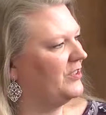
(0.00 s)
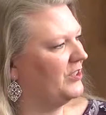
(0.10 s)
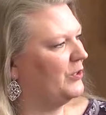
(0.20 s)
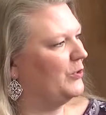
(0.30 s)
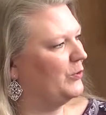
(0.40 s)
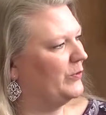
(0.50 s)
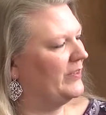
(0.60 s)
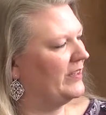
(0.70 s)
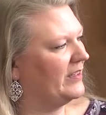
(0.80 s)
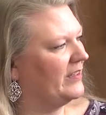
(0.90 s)

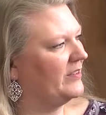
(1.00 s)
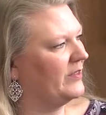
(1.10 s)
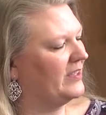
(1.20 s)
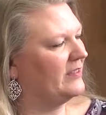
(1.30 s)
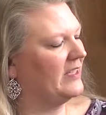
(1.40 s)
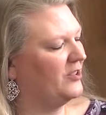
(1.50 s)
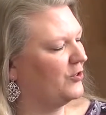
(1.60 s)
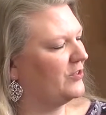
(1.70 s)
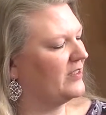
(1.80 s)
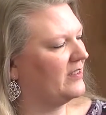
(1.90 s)
to the
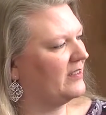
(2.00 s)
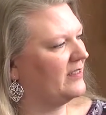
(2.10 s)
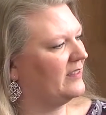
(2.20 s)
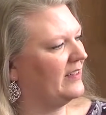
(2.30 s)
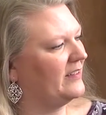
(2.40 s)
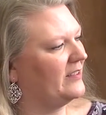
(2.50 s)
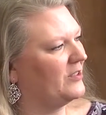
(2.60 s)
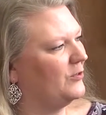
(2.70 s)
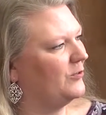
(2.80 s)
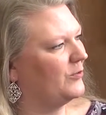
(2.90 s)
teachers and the
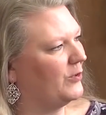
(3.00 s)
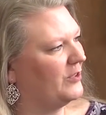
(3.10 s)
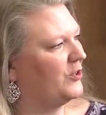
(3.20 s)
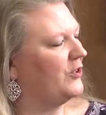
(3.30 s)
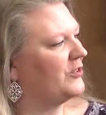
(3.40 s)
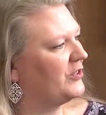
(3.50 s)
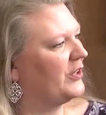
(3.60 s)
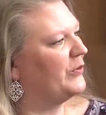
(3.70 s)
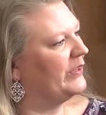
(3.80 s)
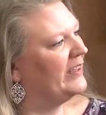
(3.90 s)
students free of charge.
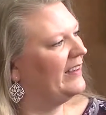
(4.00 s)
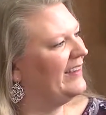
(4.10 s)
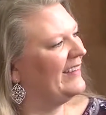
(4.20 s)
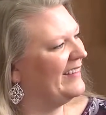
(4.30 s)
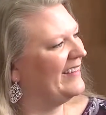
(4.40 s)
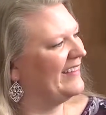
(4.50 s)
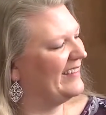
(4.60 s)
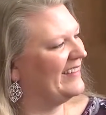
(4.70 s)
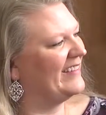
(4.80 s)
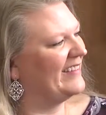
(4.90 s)
So. Oh, that
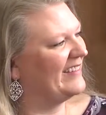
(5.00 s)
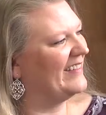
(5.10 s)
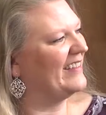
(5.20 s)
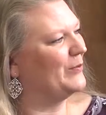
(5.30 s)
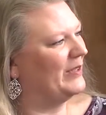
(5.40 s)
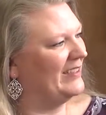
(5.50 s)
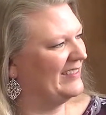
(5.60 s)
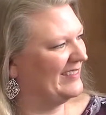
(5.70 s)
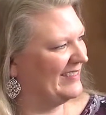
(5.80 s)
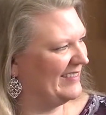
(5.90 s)
is
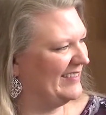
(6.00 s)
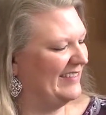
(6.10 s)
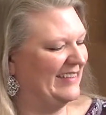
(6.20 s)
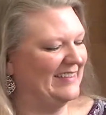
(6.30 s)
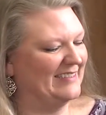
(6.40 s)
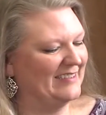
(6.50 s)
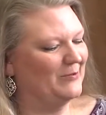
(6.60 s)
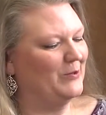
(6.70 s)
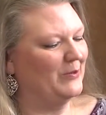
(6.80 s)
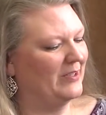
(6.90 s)
great. Yeah.
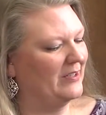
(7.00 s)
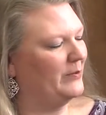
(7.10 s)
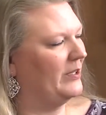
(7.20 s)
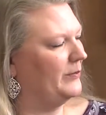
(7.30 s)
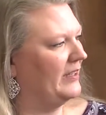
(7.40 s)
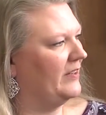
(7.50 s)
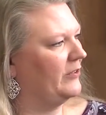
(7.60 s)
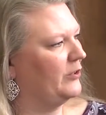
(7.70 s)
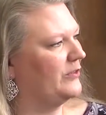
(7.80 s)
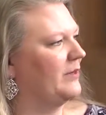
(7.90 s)
We wanted to be able to give
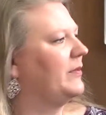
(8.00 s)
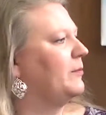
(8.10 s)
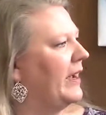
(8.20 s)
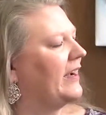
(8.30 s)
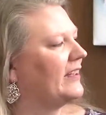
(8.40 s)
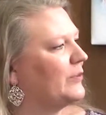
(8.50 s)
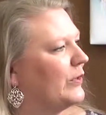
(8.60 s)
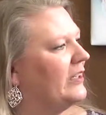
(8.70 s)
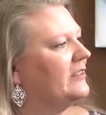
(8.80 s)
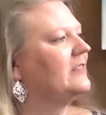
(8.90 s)
a little something back as well.